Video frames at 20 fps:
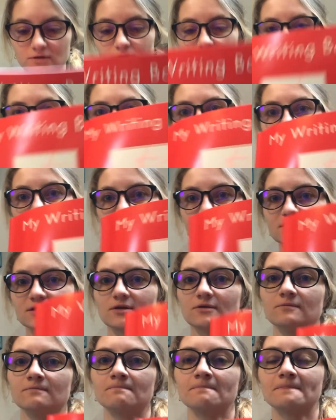your
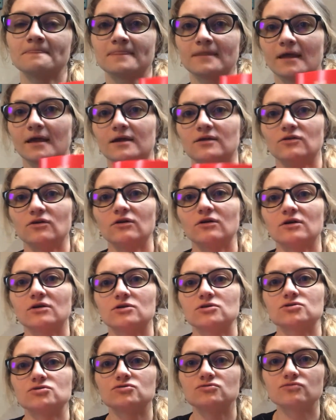pencil and you're going
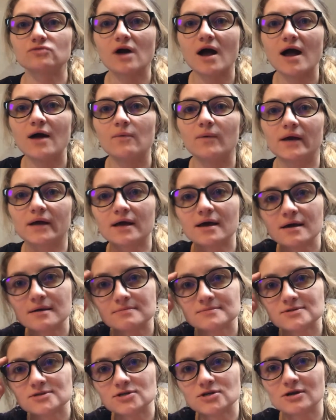to draw what
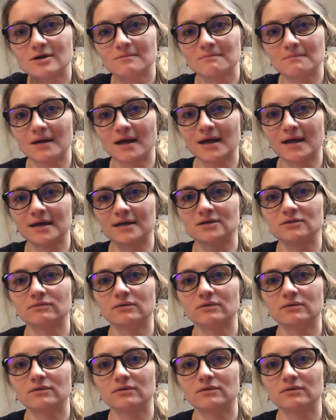comes to your mind.